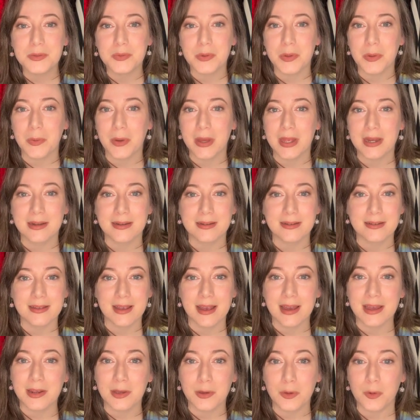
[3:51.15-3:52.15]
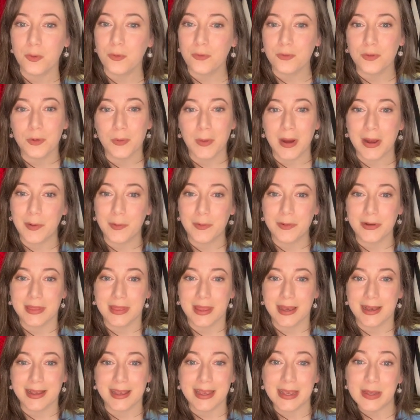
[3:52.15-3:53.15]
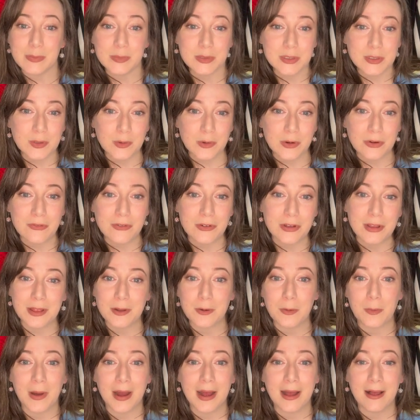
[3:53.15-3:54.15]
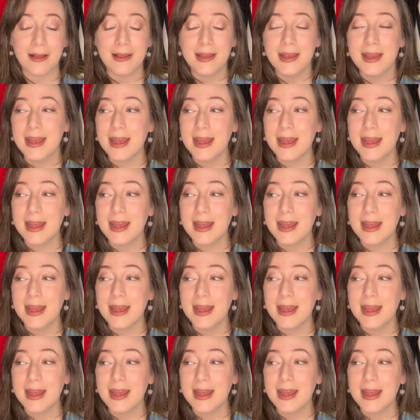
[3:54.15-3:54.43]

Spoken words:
We went and kind of goofed around in that game store for a little while.